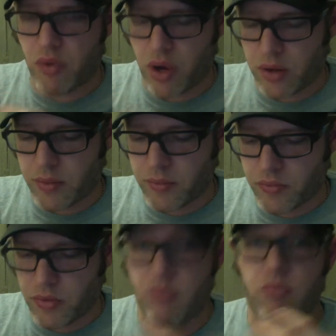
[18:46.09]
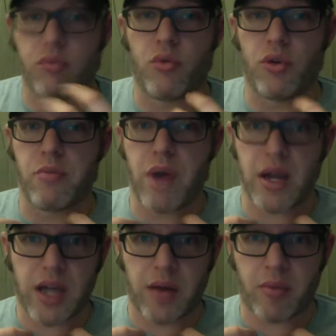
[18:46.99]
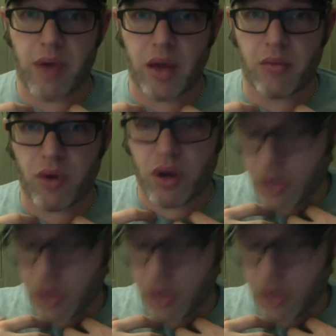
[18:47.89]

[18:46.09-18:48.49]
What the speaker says: bring, worth my time to pack and bring.